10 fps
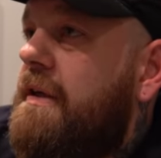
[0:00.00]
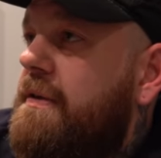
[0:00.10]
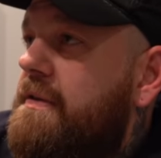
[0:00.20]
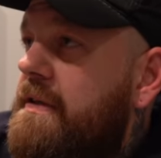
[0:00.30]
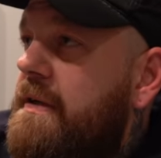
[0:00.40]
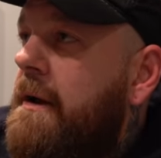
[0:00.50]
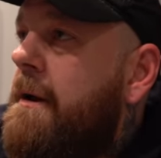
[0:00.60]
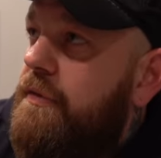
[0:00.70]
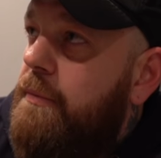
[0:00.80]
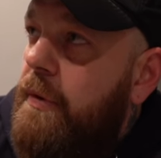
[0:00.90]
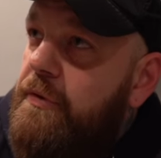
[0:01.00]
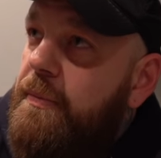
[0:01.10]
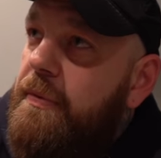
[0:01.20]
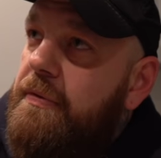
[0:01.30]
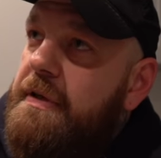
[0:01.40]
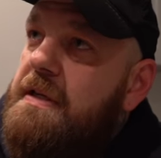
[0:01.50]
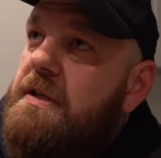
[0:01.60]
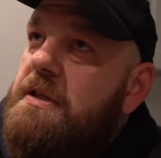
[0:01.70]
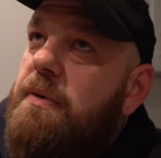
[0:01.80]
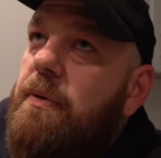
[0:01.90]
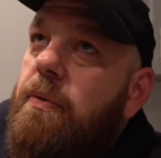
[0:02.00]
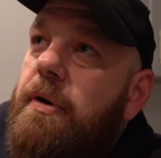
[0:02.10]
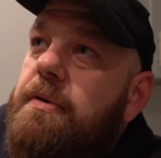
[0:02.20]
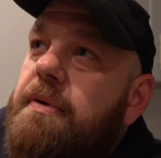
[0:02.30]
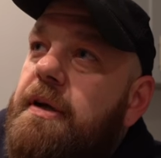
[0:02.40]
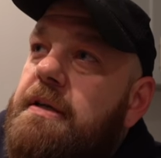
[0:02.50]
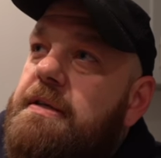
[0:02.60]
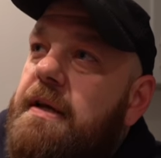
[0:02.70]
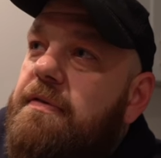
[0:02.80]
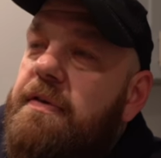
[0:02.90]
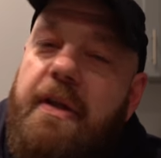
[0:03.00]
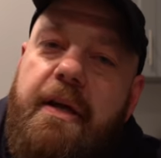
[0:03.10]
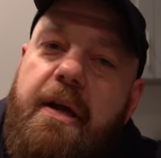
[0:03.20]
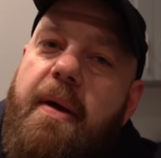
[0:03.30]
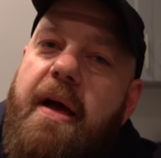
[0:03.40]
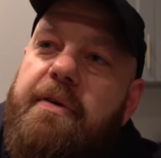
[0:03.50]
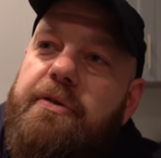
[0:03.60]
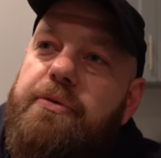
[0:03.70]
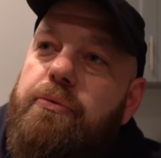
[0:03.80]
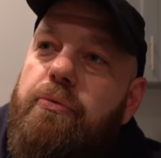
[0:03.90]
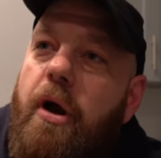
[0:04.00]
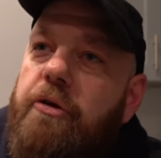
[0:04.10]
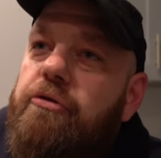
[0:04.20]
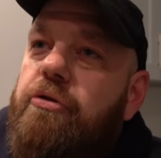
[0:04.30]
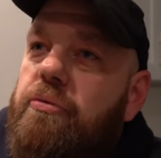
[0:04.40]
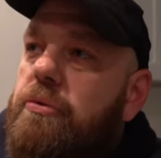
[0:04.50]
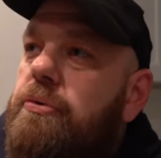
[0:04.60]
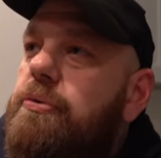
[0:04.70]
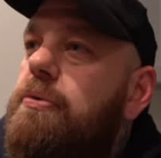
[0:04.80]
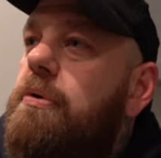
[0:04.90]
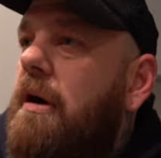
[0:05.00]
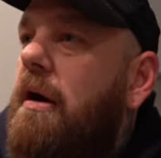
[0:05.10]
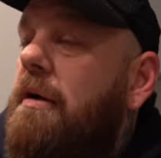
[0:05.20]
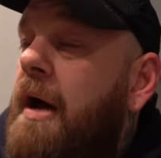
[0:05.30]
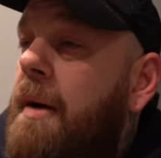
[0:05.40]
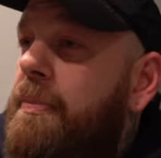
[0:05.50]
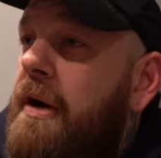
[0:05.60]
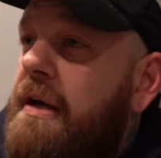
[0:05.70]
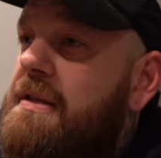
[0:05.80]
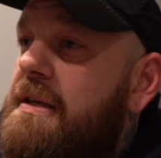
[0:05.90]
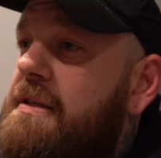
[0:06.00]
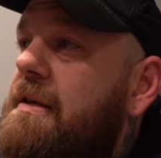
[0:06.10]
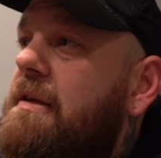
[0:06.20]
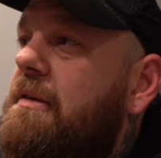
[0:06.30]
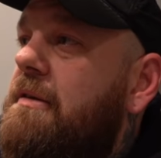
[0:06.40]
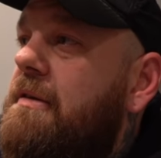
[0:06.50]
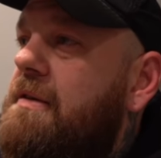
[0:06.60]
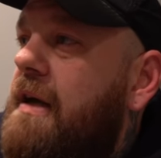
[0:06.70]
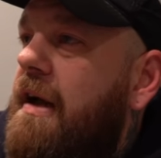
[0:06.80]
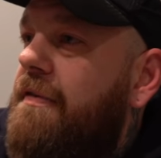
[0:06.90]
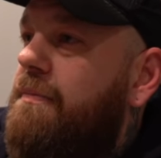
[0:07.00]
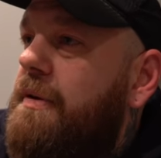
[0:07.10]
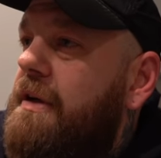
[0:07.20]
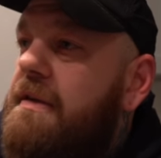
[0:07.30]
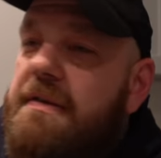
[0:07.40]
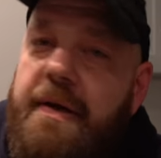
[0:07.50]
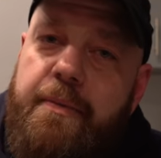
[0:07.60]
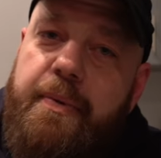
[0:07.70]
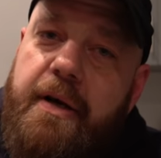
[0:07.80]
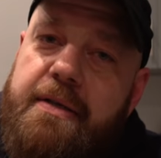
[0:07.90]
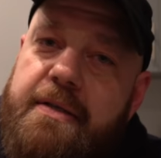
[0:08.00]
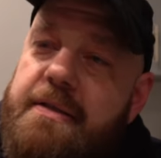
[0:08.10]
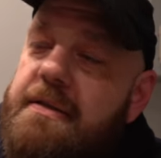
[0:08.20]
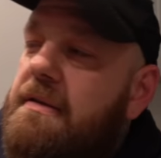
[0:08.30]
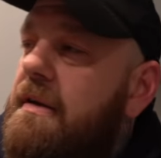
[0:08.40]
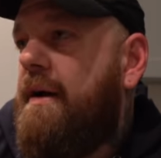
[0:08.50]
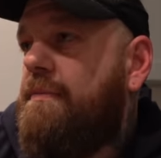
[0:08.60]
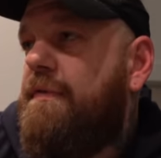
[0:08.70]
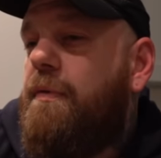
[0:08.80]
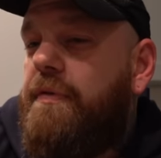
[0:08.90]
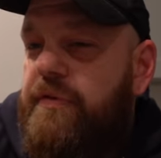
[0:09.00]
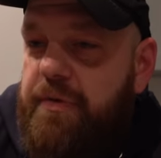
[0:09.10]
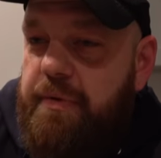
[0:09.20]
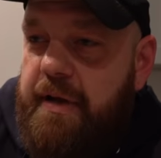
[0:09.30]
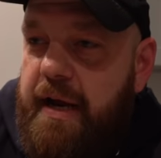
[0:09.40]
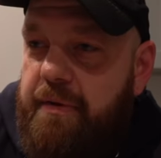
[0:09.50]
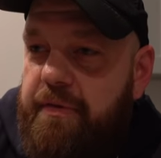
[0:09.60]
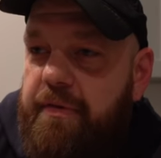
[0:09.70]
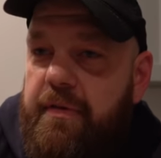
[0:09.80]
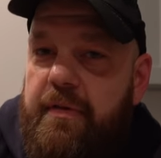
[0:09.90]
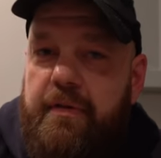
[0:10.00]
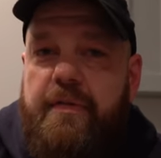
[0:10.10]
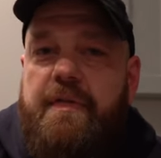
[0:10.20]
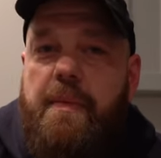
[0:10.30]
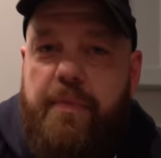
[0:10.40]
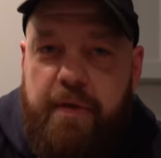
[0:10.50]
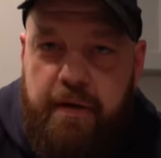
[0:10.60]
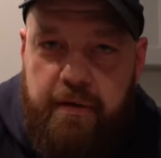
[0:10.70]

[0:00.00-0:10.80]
guilty for multiple reasons, but one because I feel like I'm having to rush through, uh, not processing it because I have plenty of time to process it. I'm forced to announce something